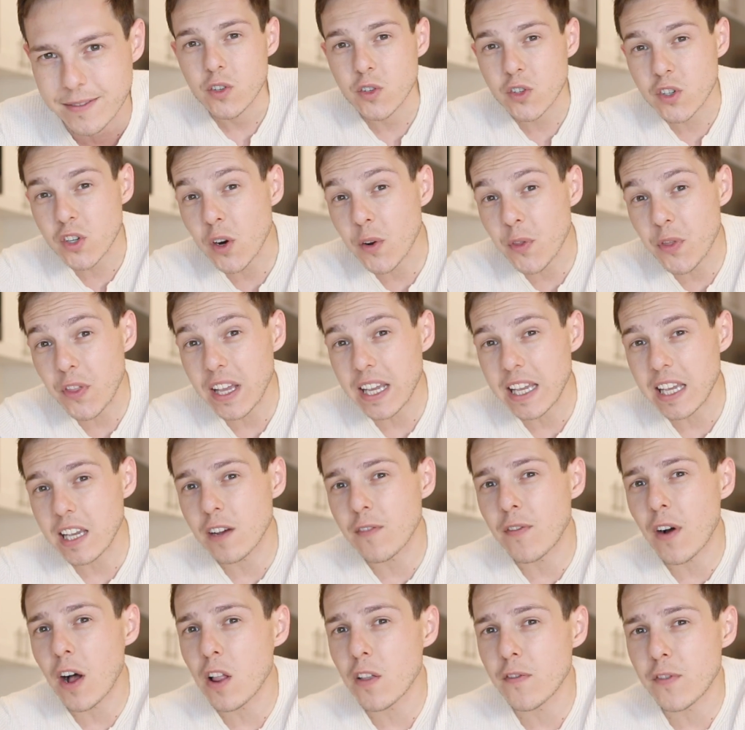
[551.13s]
So start
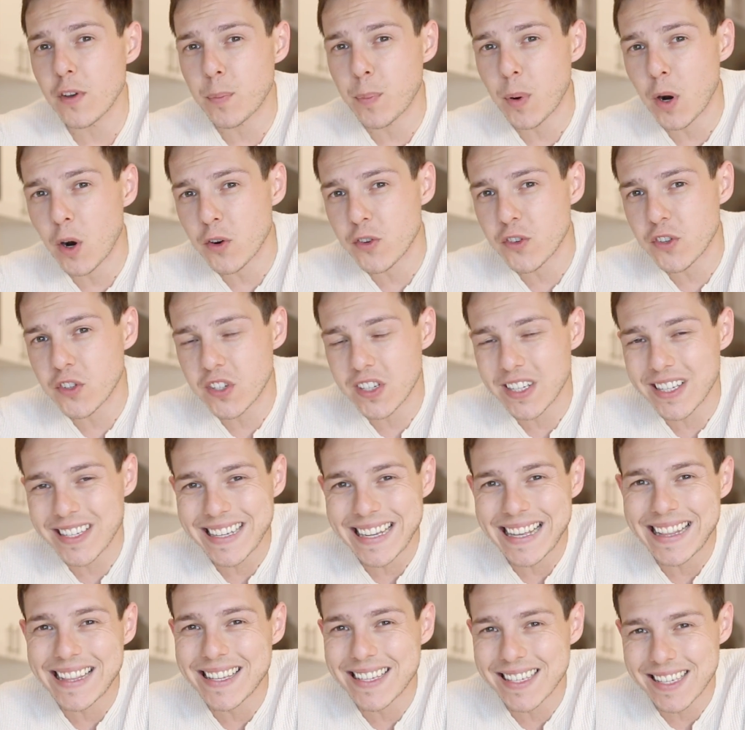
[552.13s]
thinking of all of your purchases
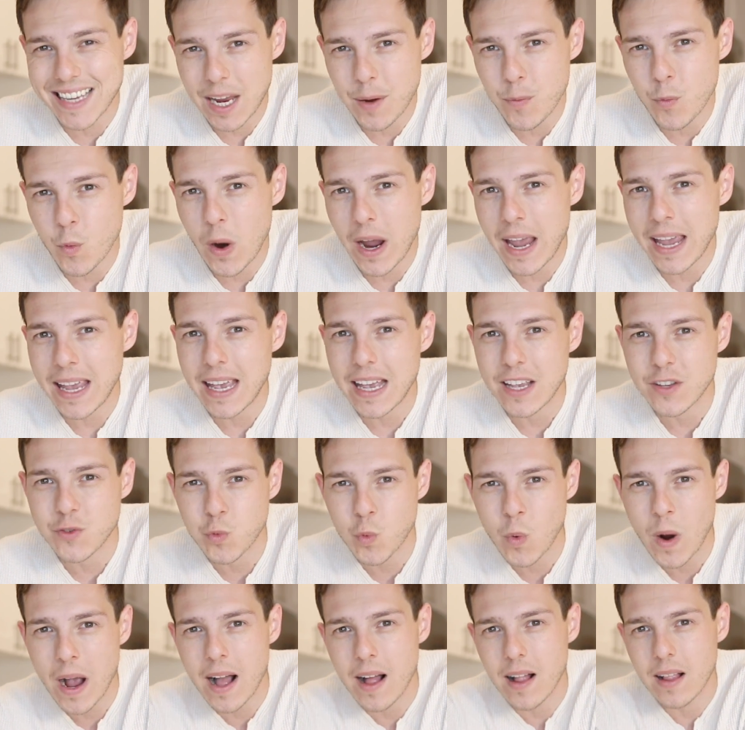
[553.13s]
in the same way
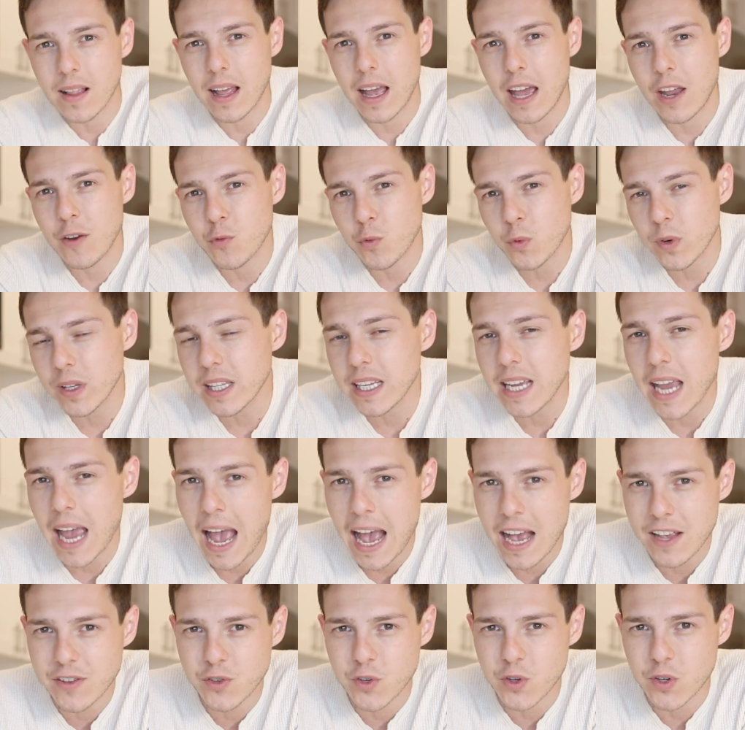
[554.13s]
as well, and really
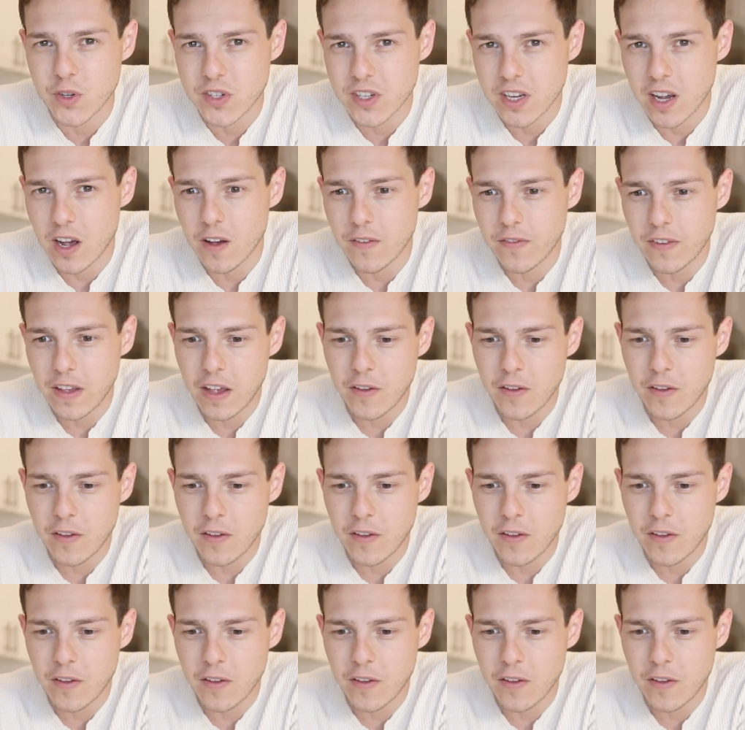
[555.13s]
ask yourself